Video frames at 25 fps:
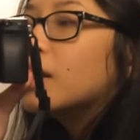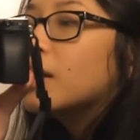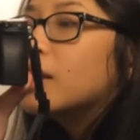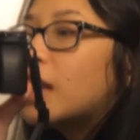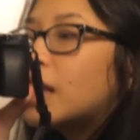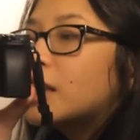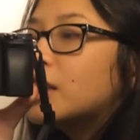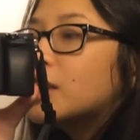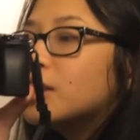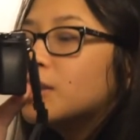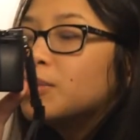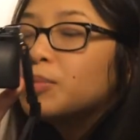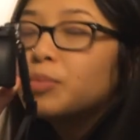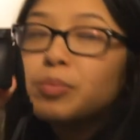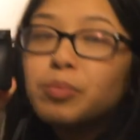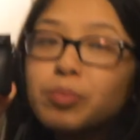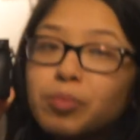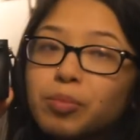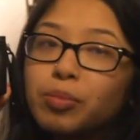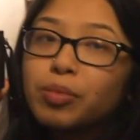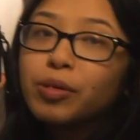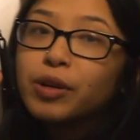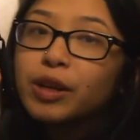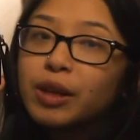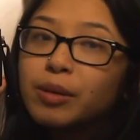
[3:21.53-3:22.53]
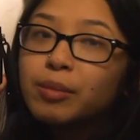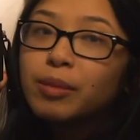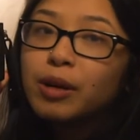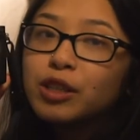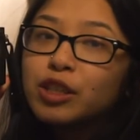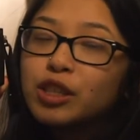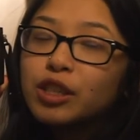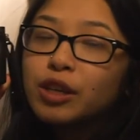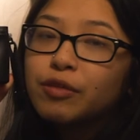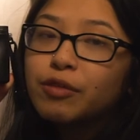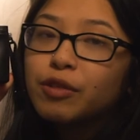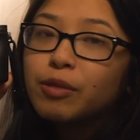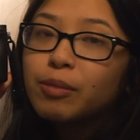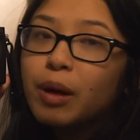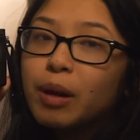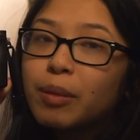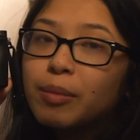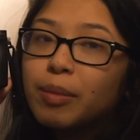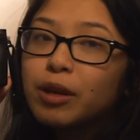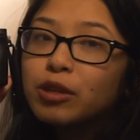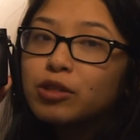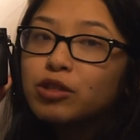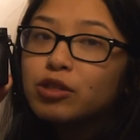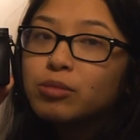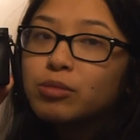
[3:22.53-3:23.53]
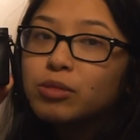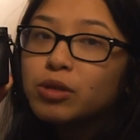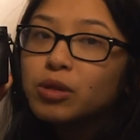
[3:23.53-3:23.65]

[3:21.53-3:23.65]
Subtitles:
That's pretty much it for my bedroom